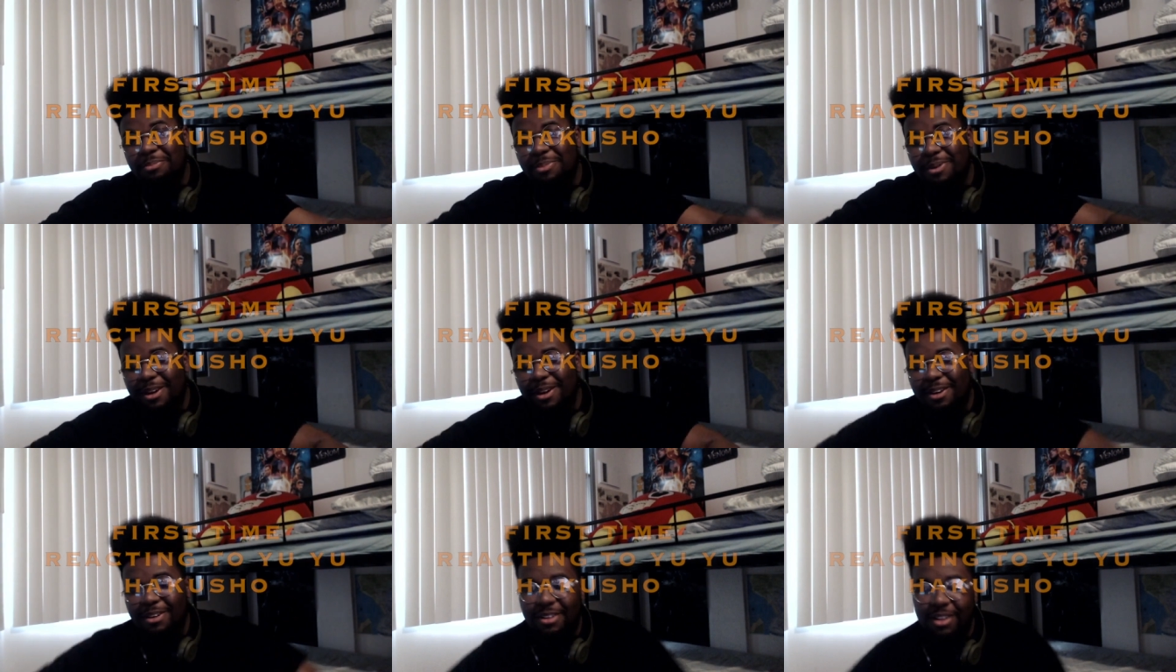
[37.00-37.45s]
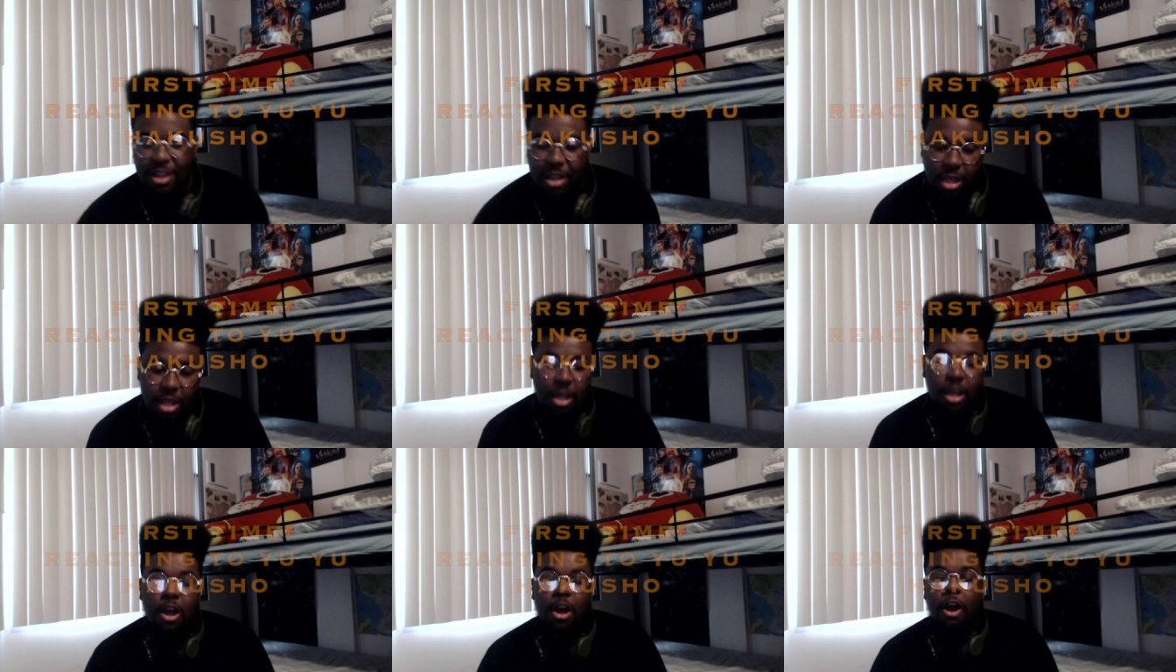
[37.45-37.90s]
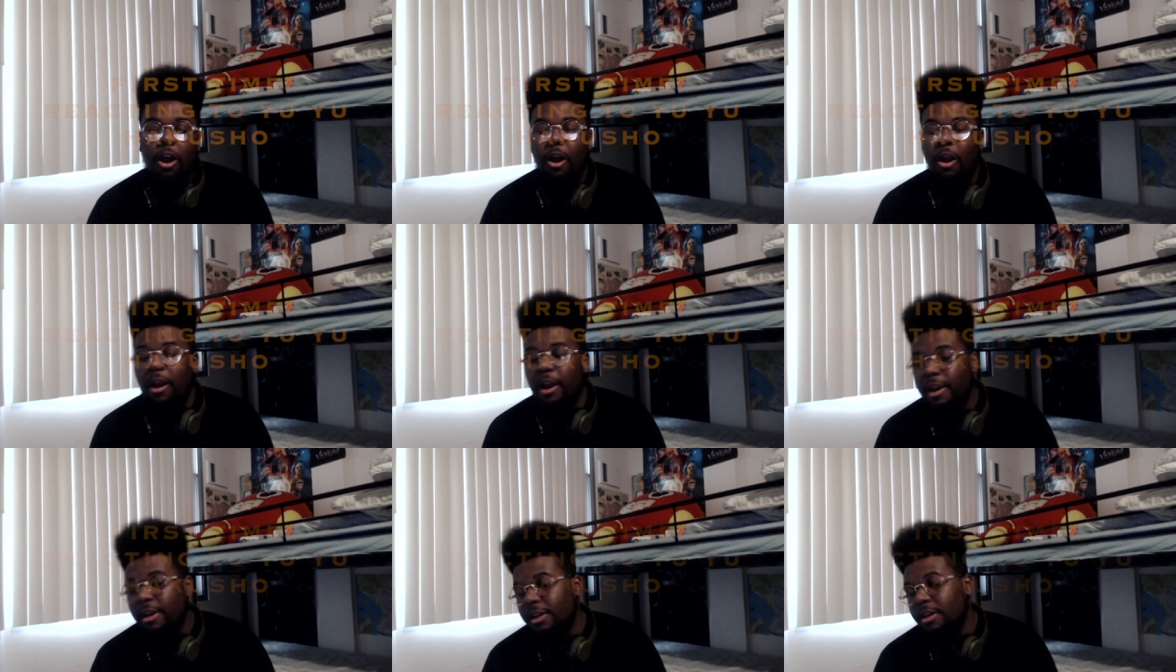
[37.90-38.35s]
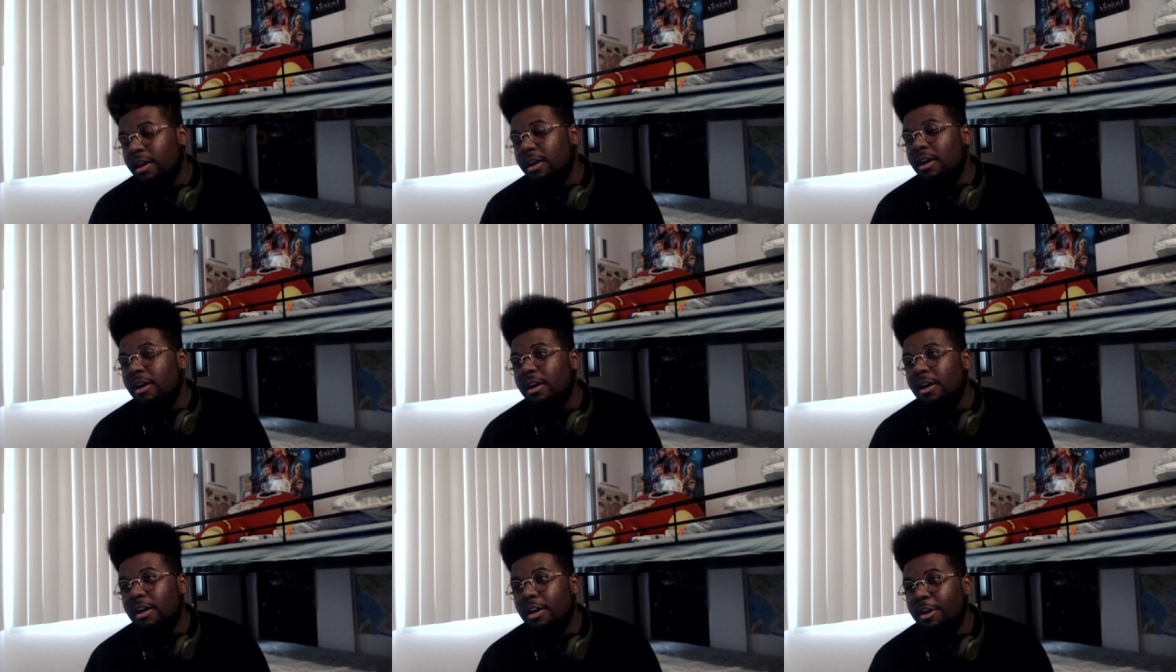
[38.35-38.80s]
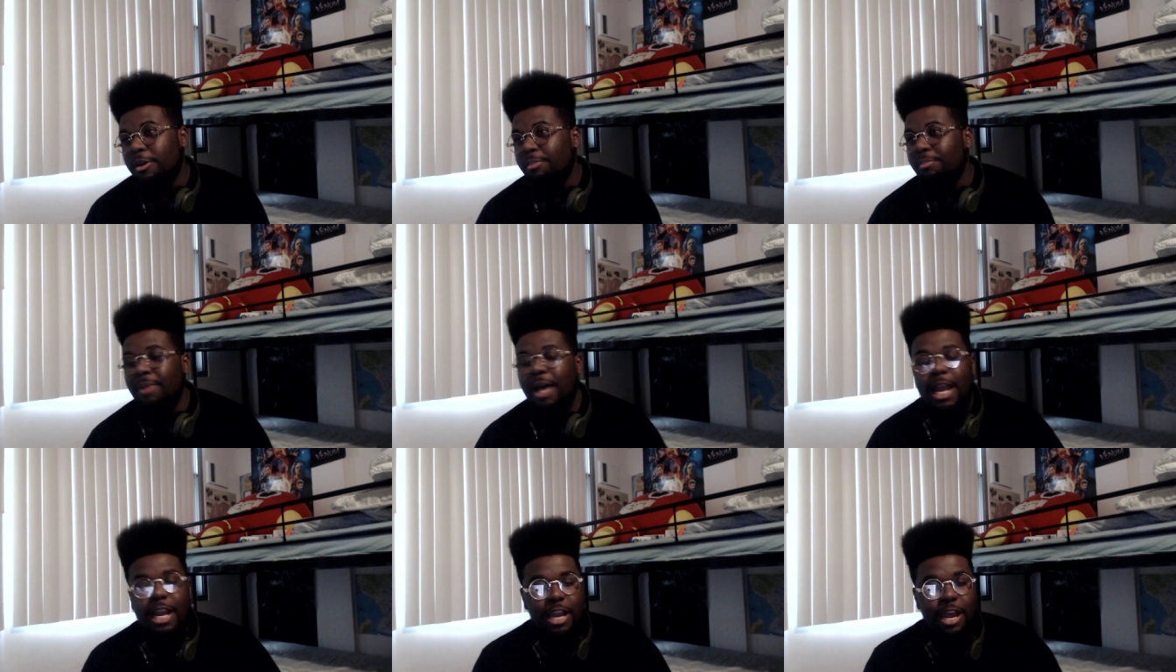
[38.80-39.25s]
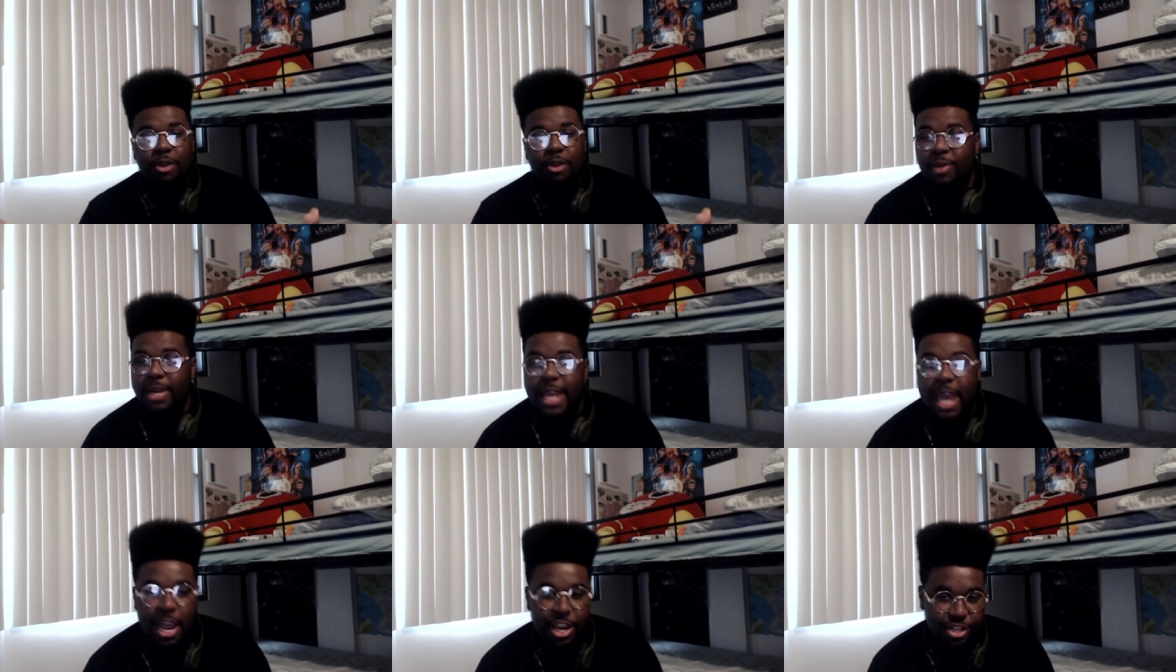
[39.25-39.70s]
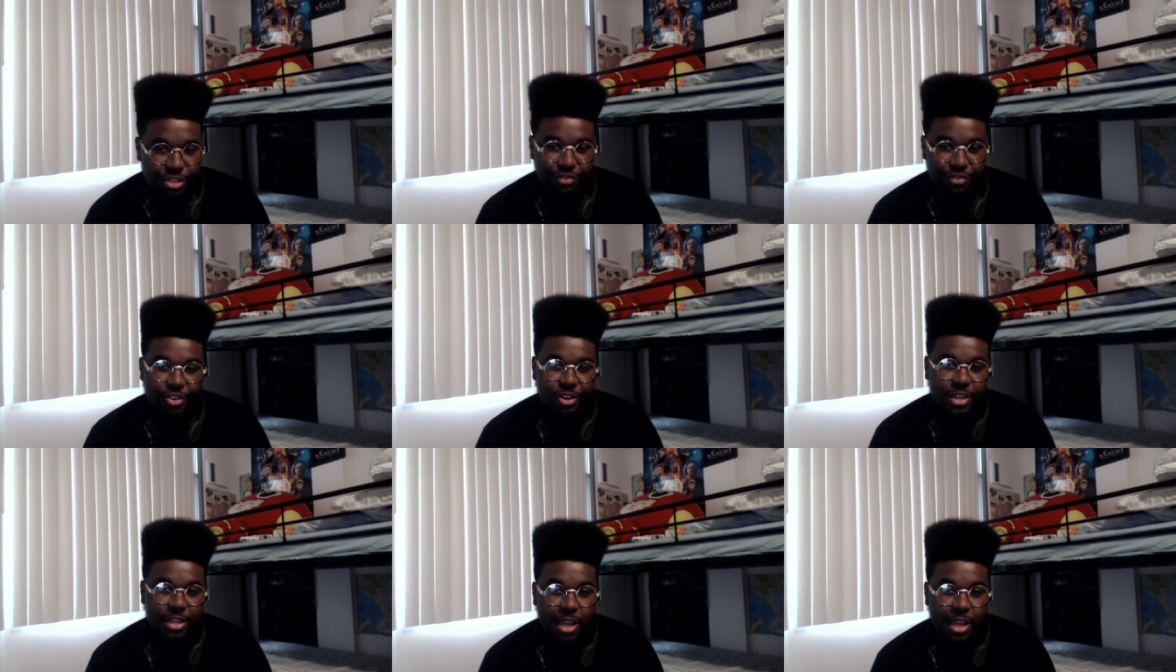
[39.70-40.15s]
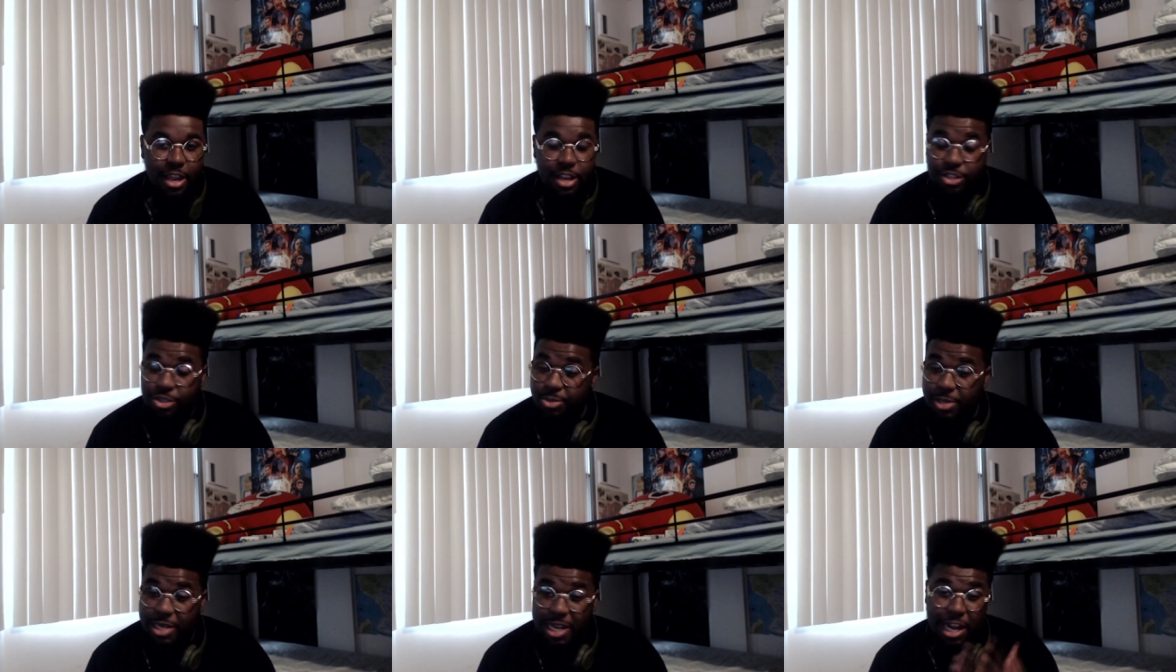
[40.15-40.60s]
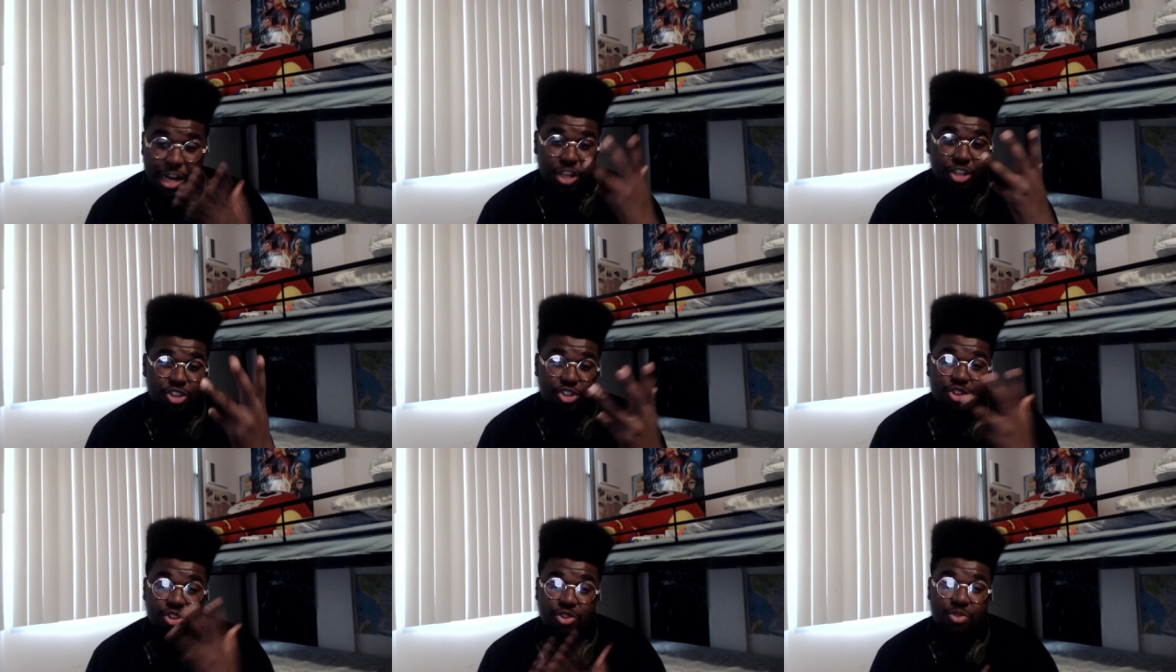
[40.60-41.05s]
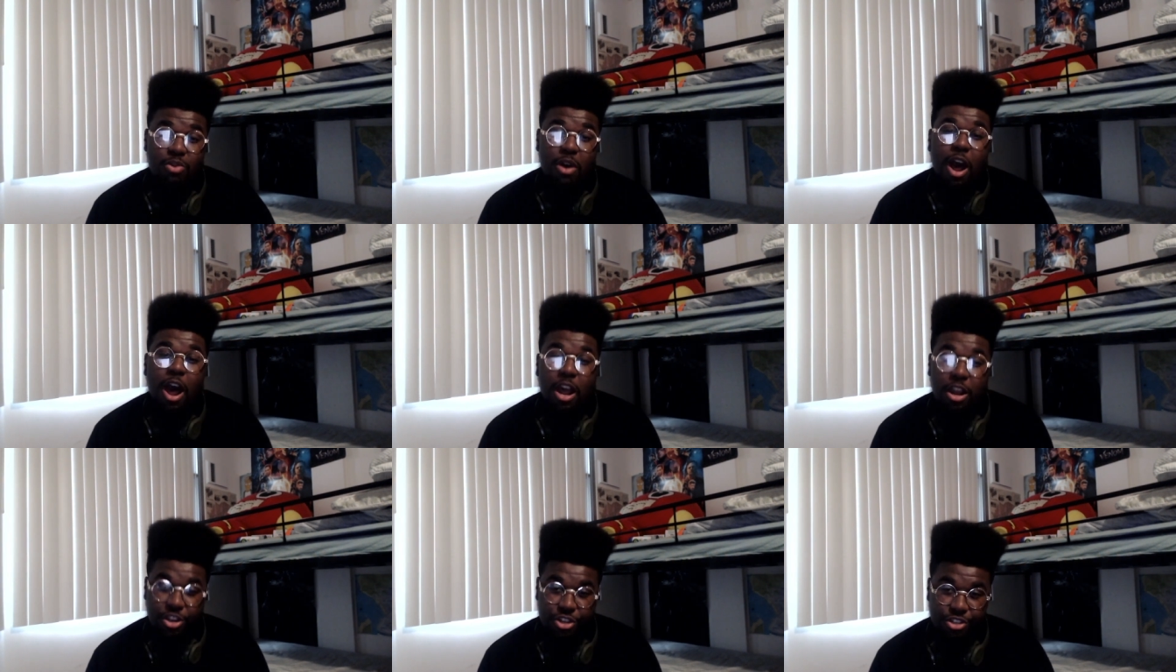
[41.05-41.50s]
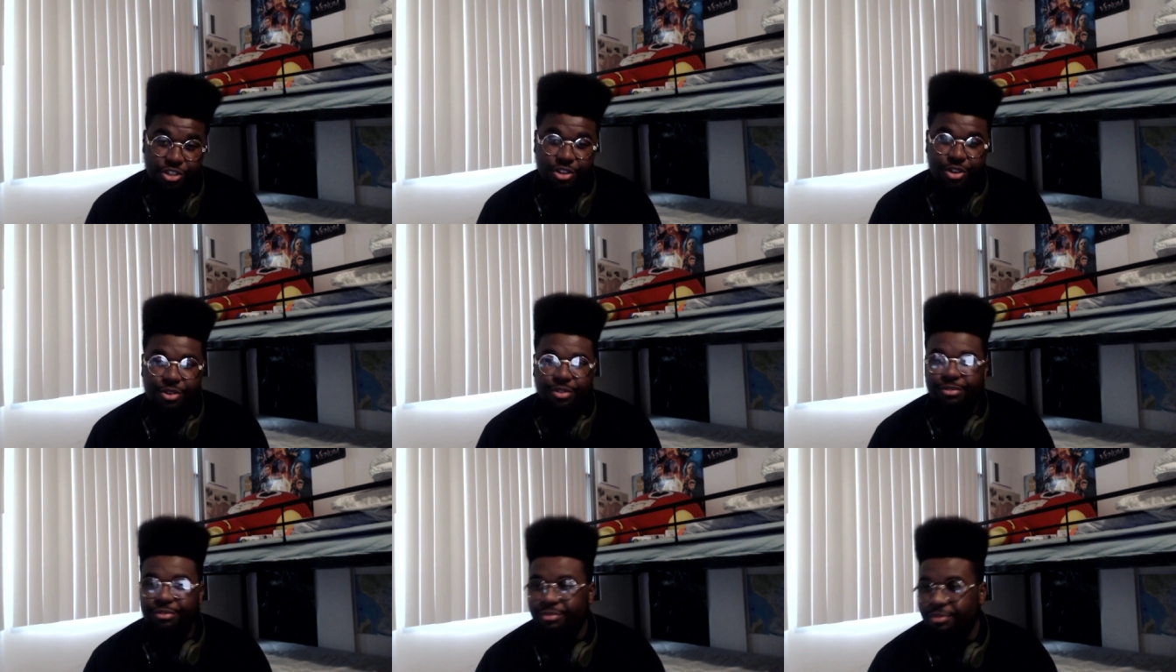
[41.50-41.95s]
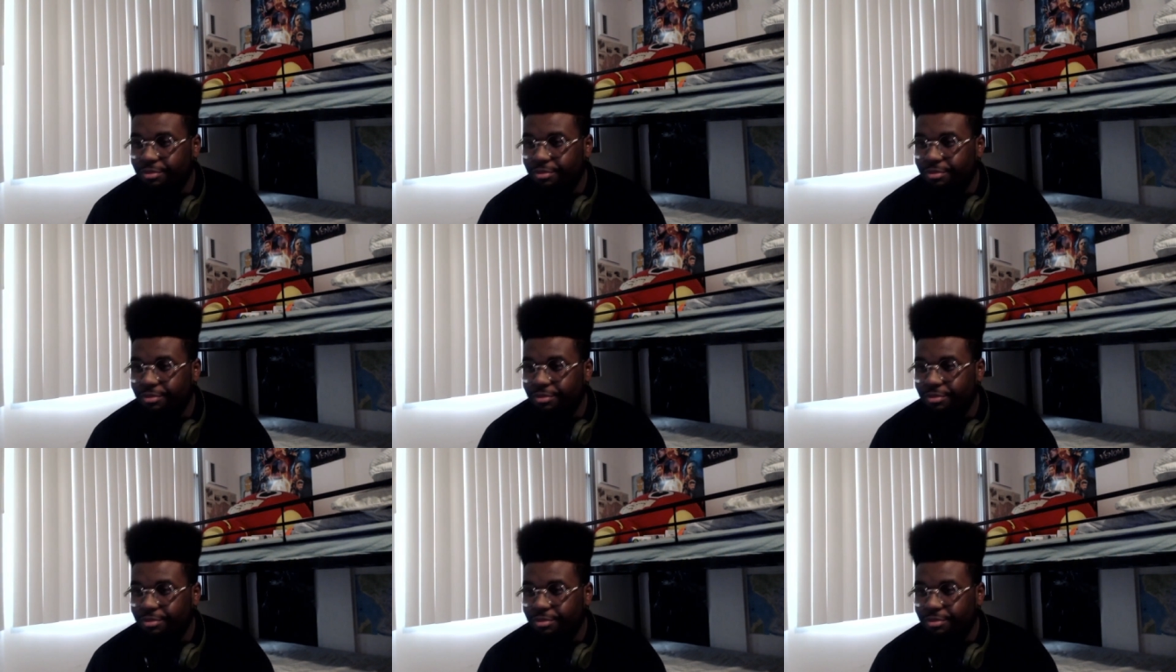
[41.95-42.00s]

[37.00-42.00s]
bruh. Alright, I got a reaction for you guys. So we got a Yu Yu Hakusho.